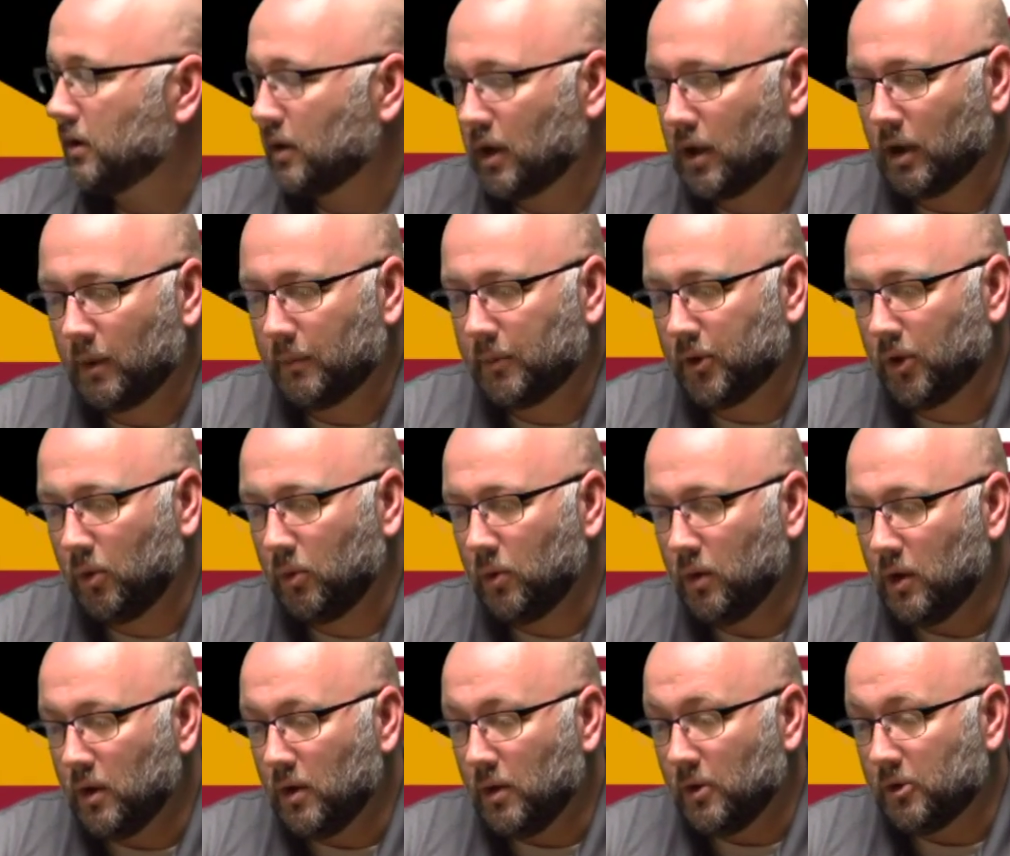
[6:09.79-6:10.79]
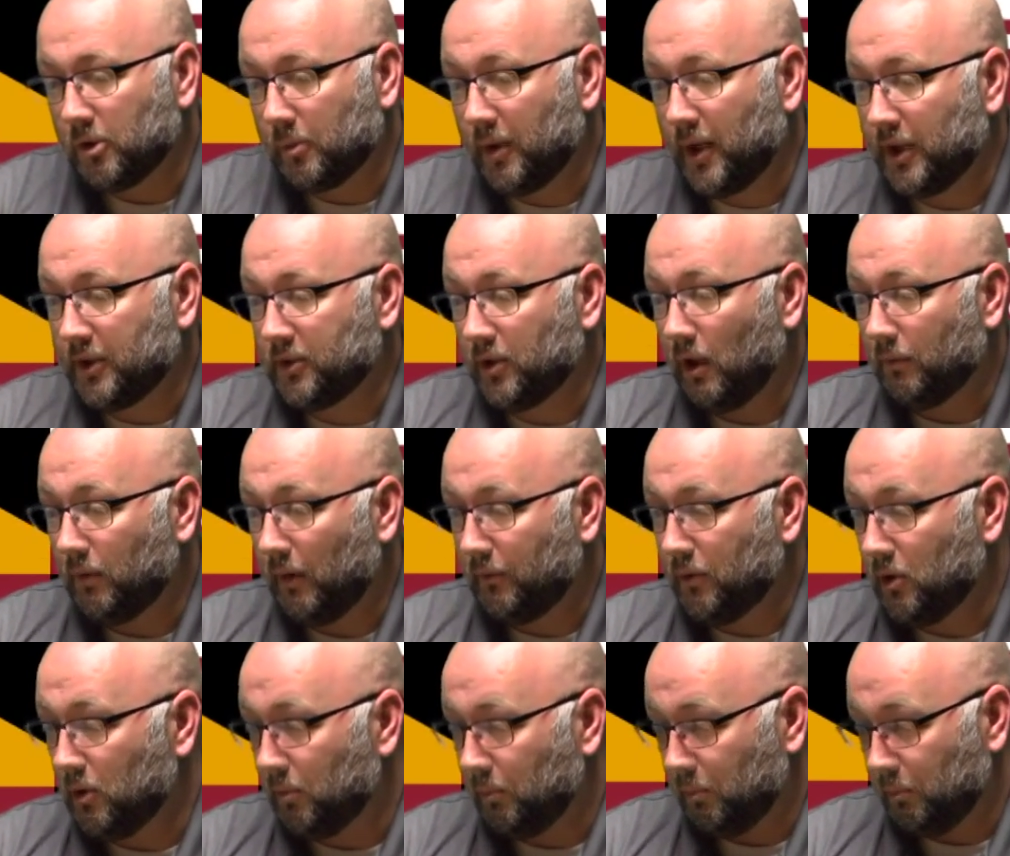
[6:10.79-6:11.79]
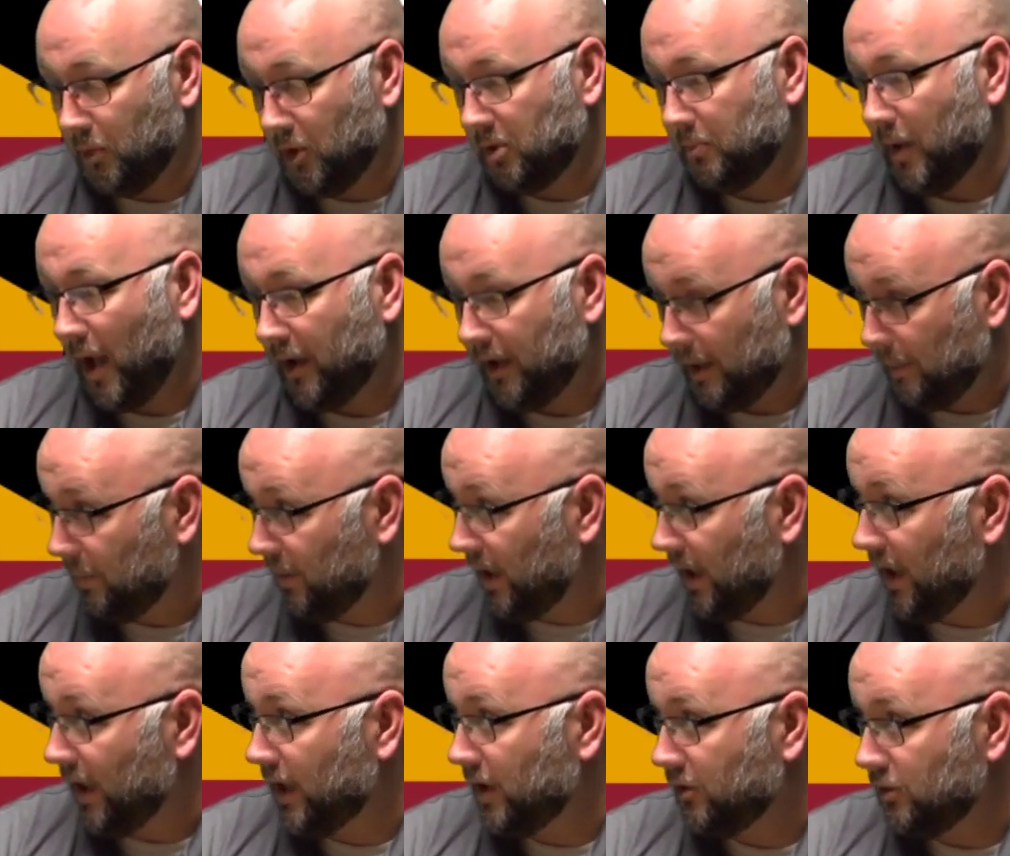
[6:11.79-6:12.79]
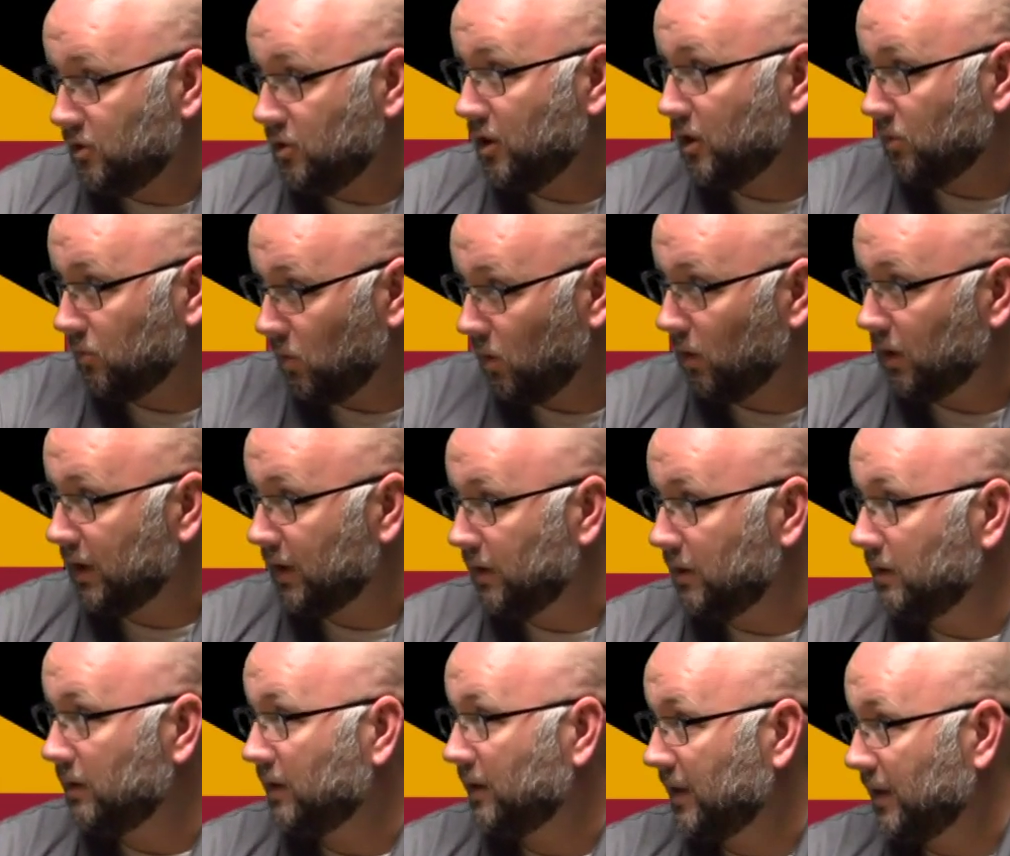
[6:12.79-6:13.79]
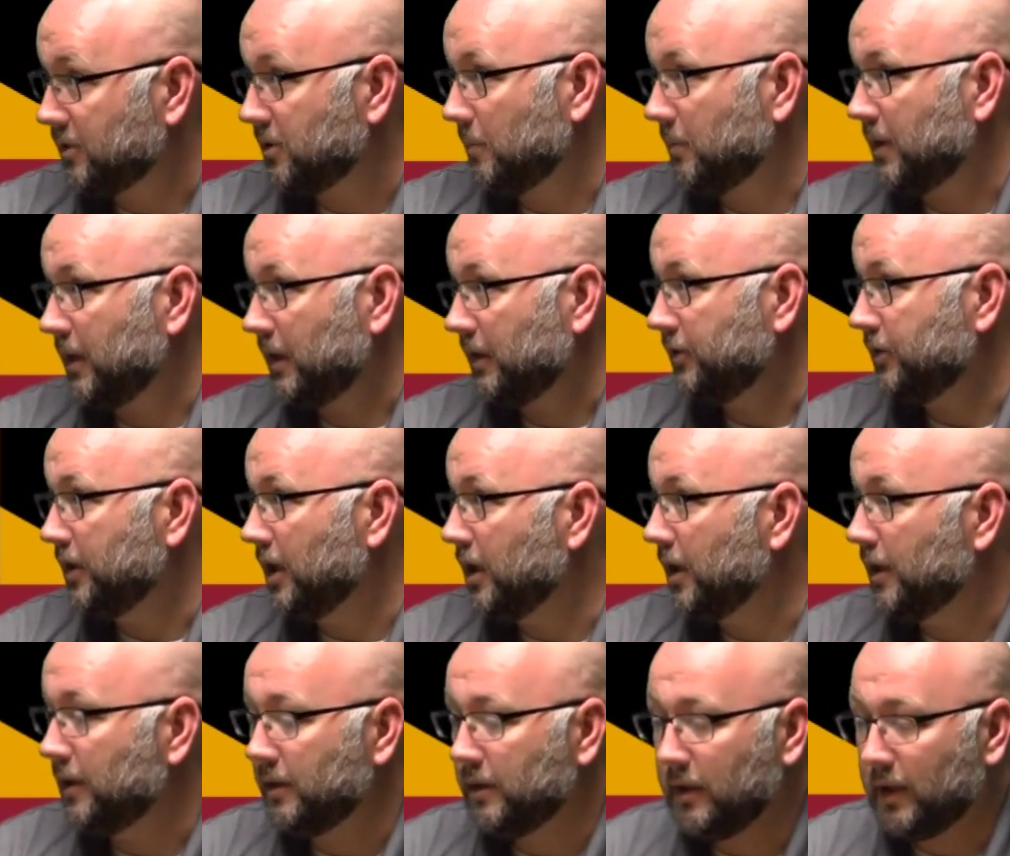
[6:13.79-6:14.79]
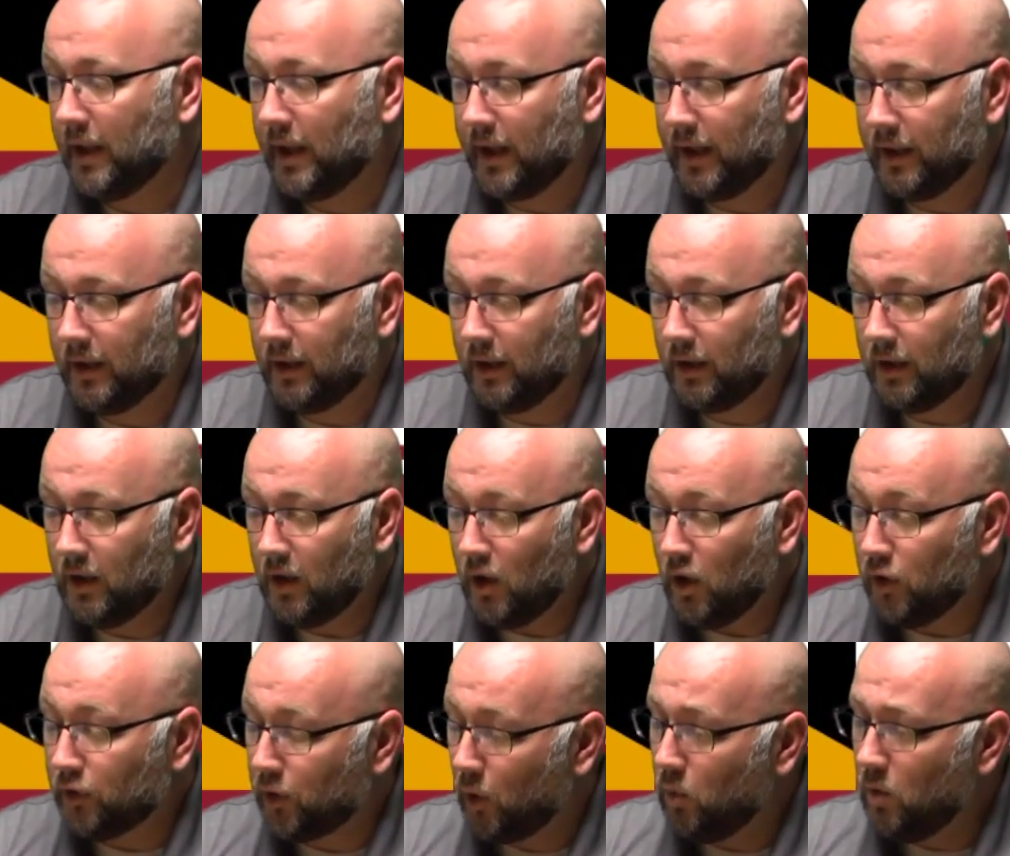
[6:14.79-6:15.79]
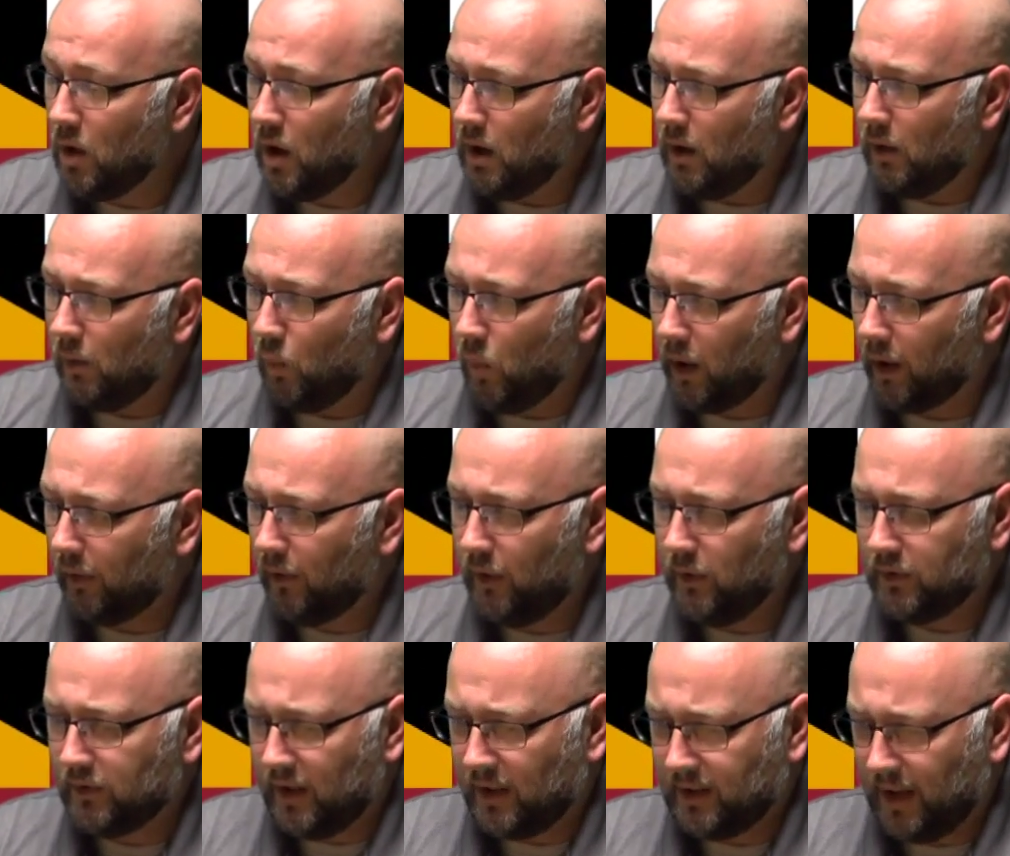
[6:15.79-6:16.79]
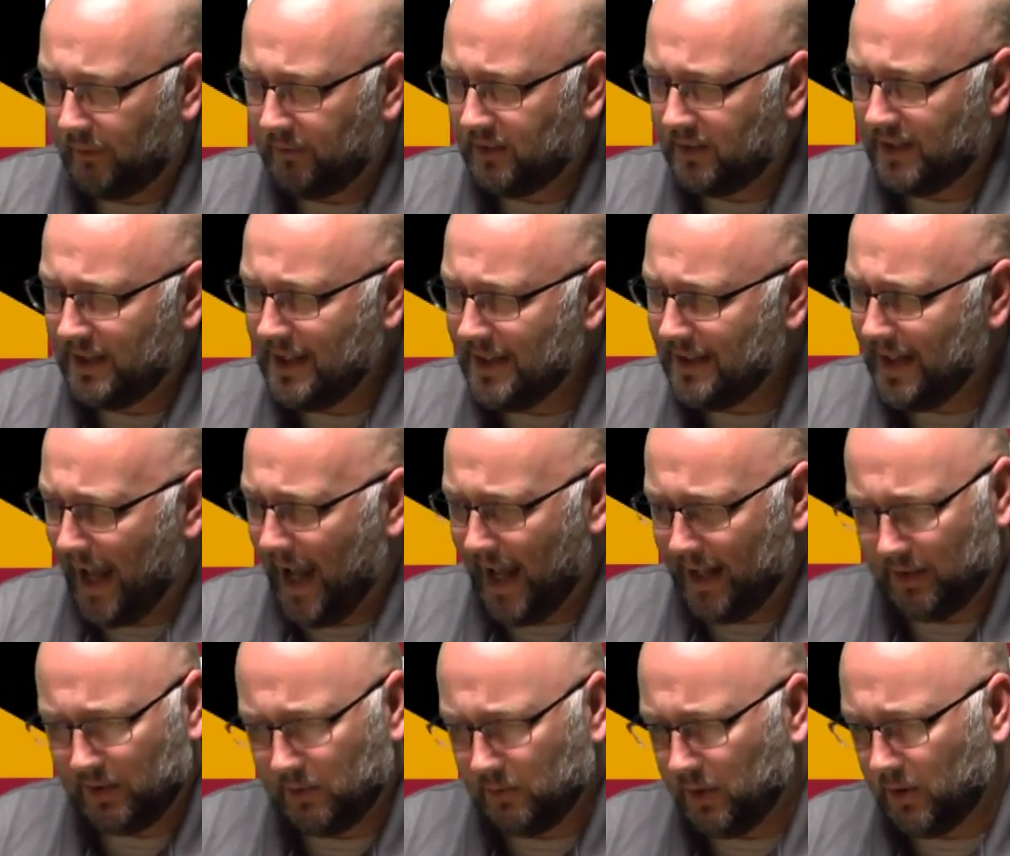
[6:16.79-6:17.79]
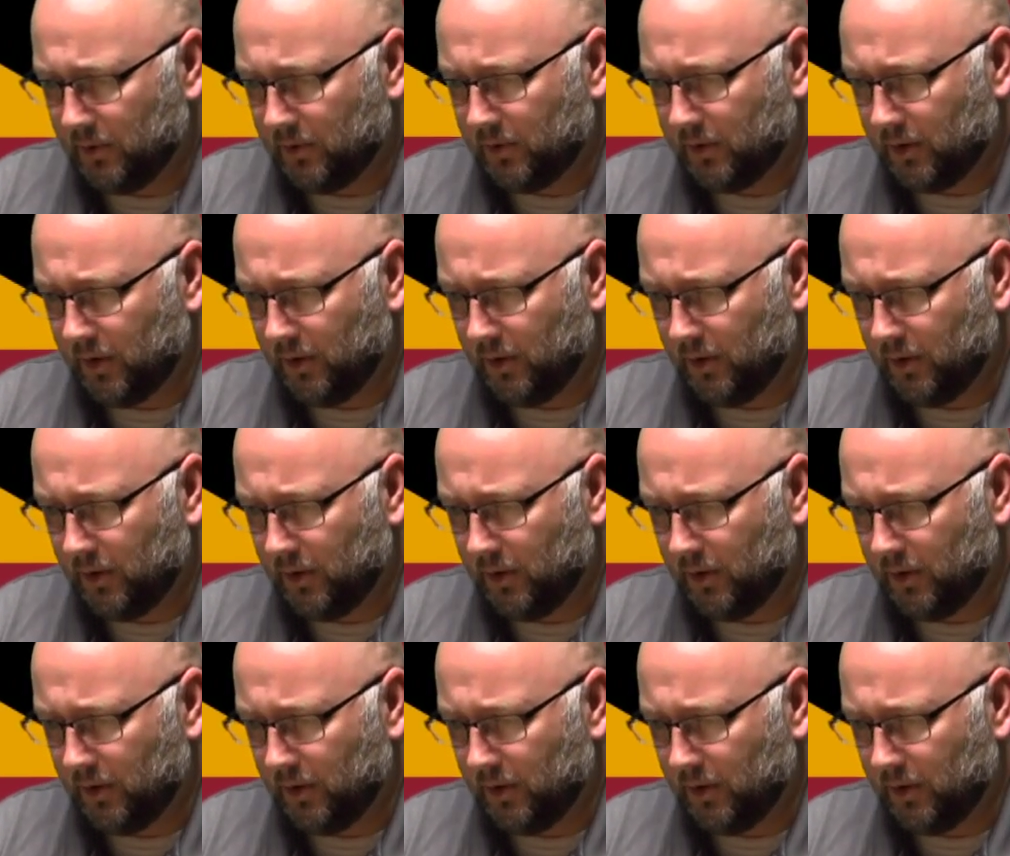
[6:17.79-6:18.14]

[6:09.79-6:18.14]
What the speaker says: So some of that stuff, if your municipality plans, you can really get some things done. And so one of those things I've seen that is